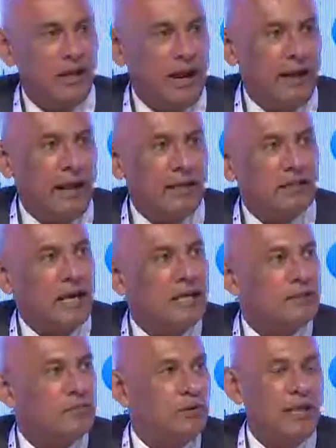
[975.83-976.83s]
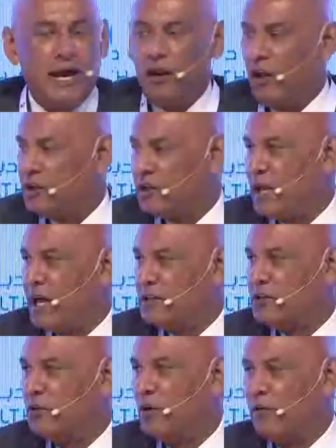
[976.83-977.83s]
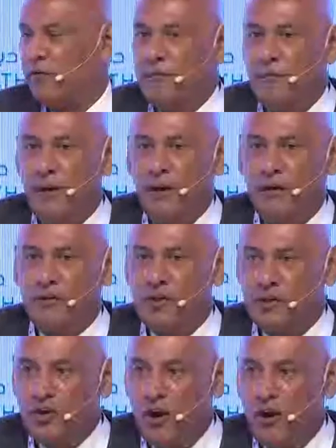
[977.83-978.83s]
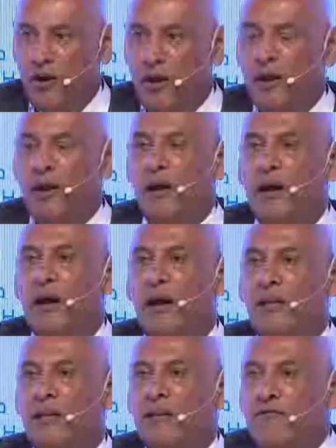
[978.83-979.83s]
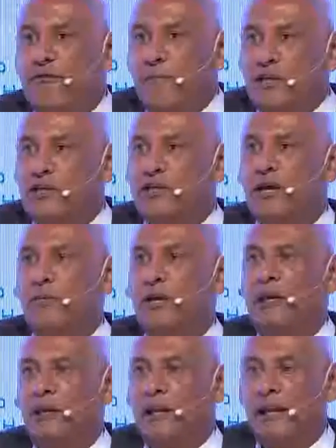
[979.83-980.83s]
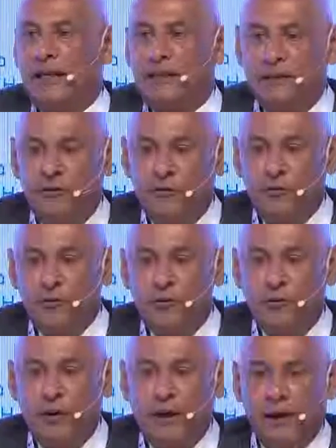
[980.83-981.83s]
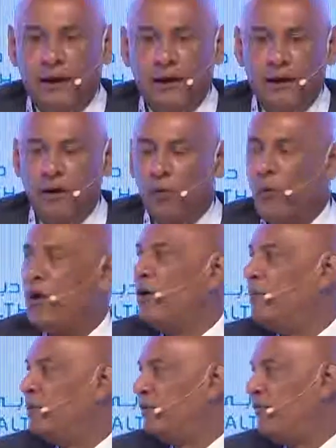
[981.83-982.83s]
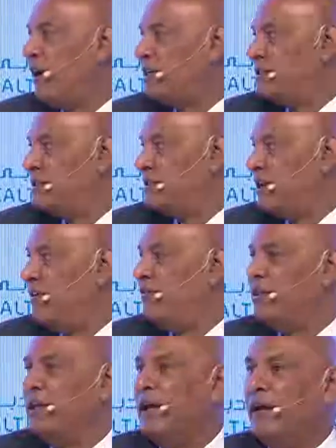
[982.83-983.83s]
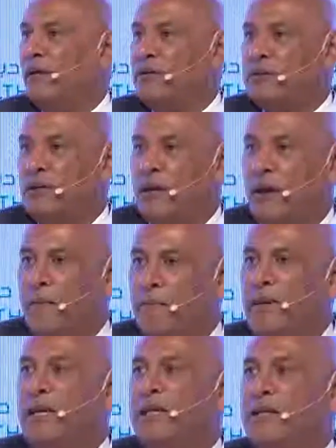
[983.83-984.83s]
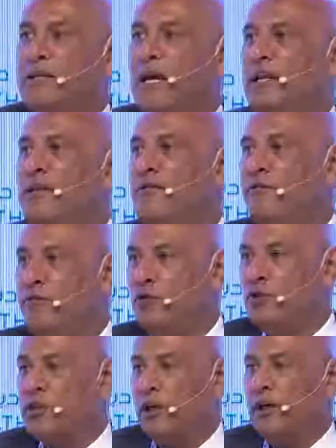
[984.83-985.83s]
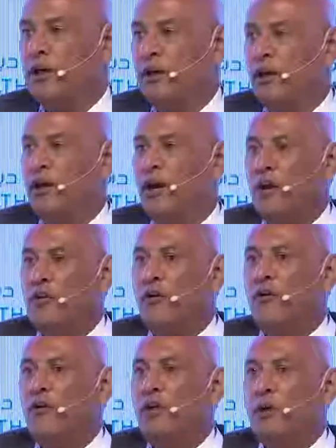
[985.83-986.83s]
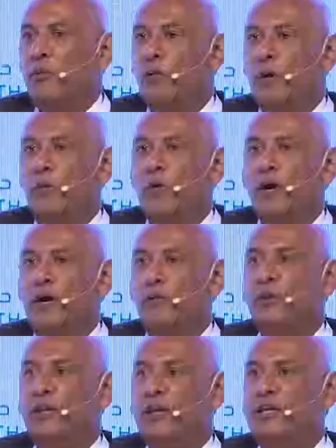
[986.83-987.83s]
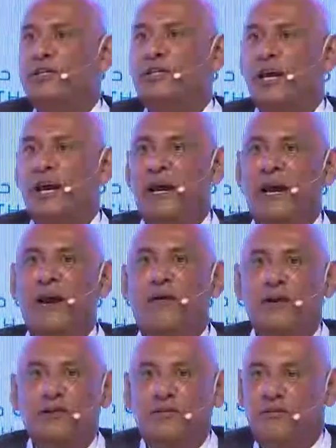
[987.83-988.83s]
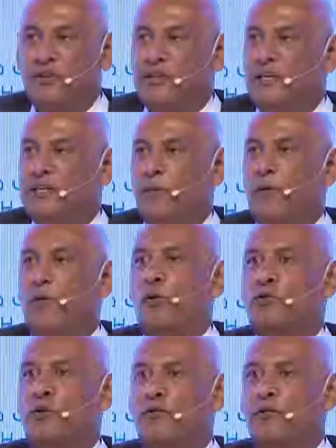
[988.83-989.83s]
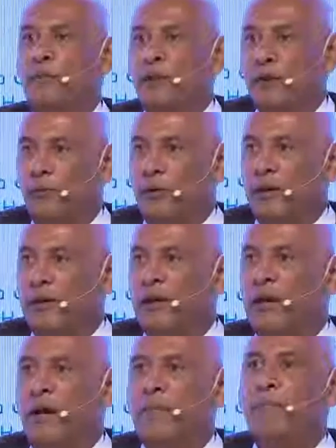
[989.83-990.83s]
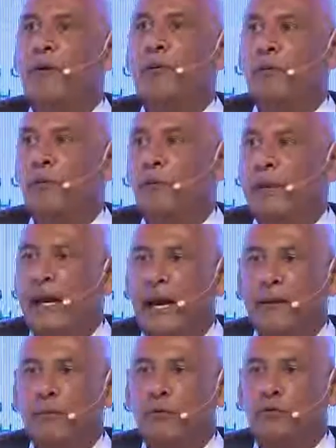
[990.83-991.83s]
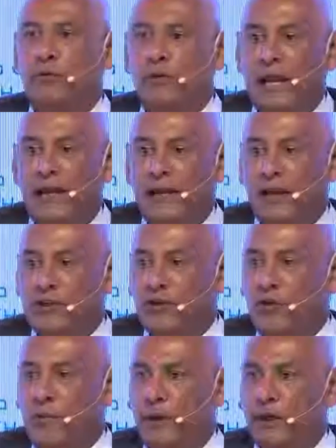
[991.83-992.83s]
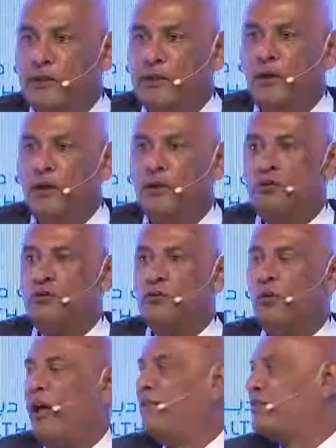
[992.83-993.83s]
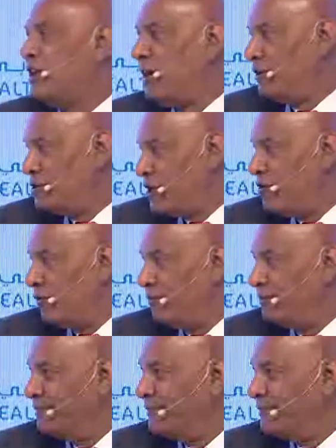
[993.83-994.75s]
And as, as with our last, last talk from uh, Sir John, uh, the information that we can collect through uh, wearable devices and everything else means that in the future, uh, not only will we work with these areas of disease that we're also familiar with, but we will be able to relate our genomics to lifestyle in general,